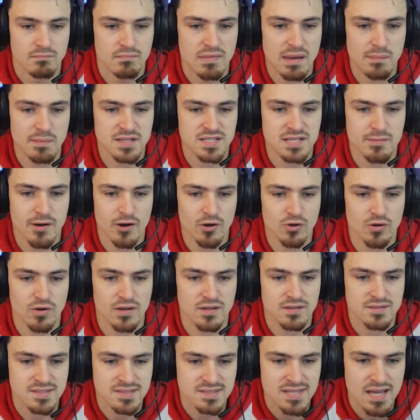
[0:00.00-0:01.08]
Maybe Tamago,
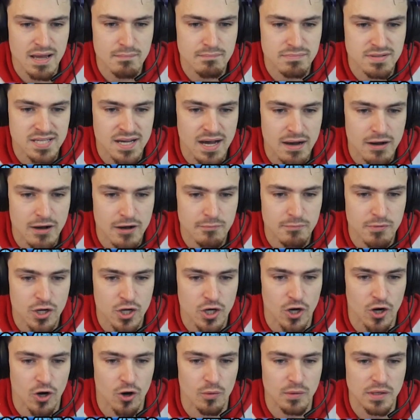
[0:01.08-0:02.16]

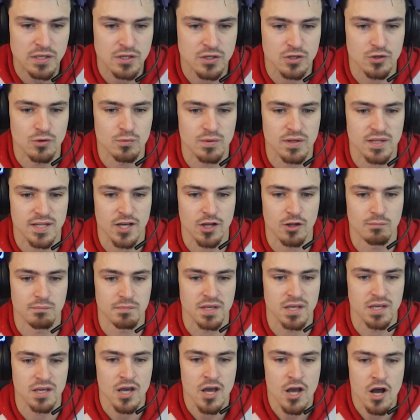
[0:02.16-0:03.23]
Tamago Iku will help
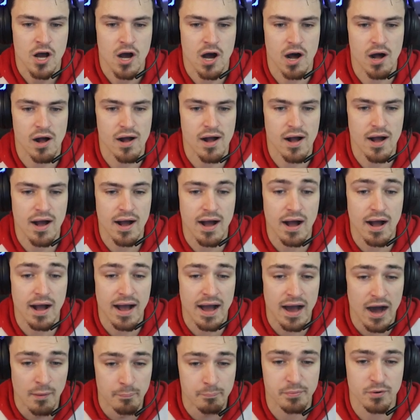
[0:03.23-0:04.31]
me
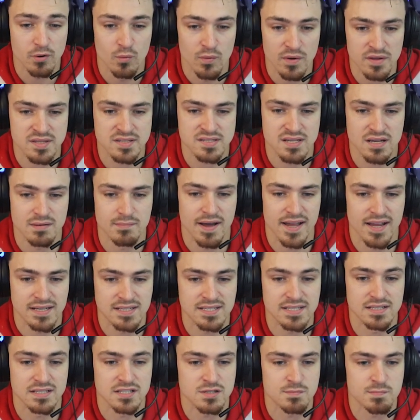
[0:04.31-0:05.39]
up with some
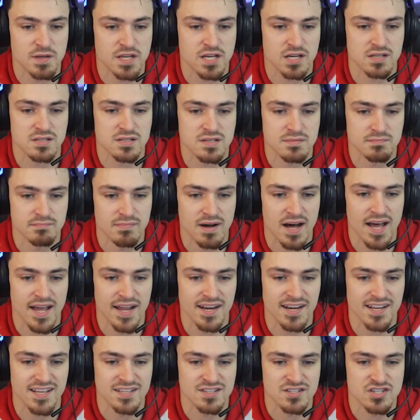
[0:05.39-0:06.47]
ideas because
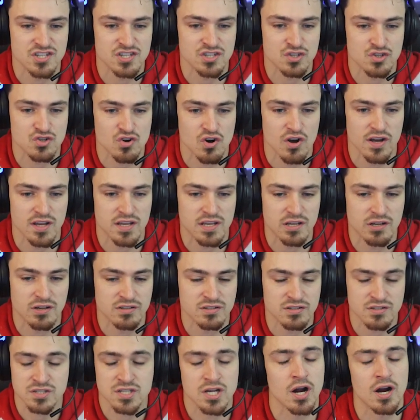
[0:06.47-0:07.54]
mine is just drawing
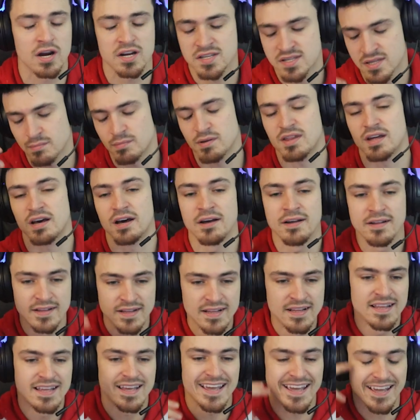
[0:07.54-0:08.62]
characters. Sorry, some of the
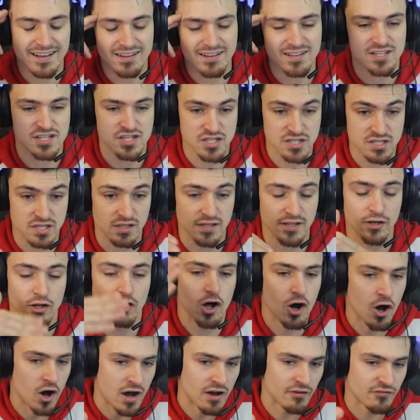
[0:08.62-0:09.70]
English is a
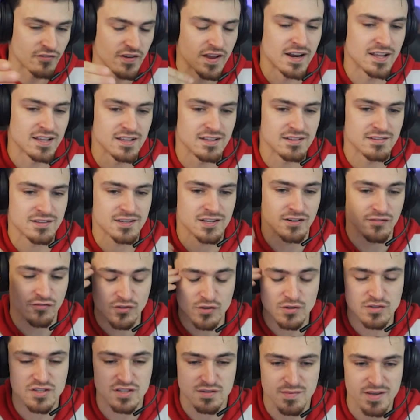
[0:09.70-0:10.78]
little off and it
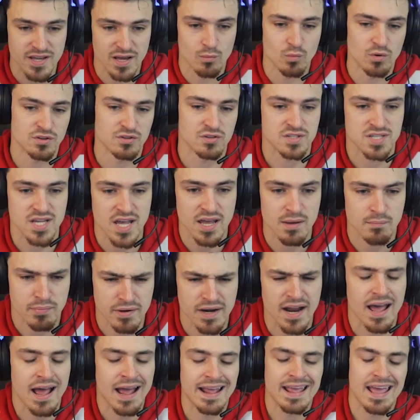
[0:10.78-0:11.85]
confuses me on what they're saying,
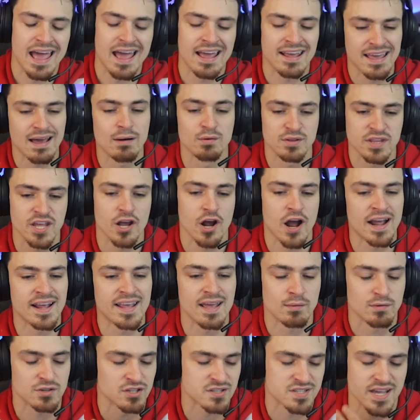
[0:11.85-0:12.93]
but I, I get what they are. I
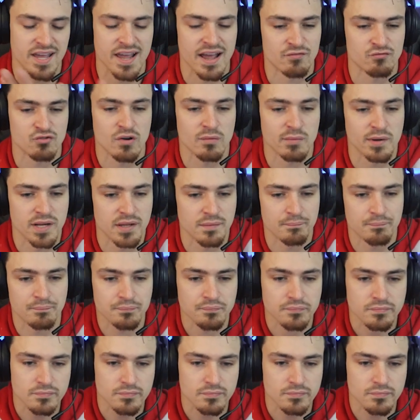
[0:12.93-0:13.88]
get what they're saying after I read it.